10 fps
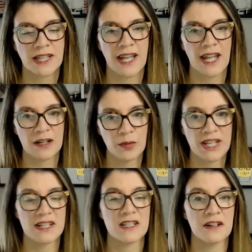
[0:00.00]
and we
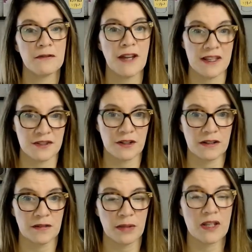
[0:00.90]
get it done
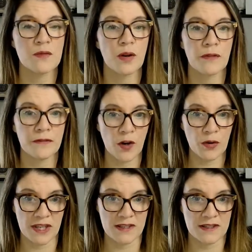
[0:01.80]
faster because we're
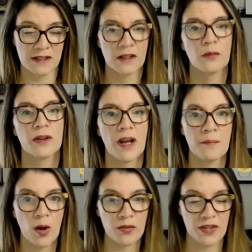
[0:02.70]
focused. We're not
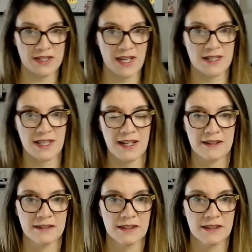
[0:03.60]
multitasking.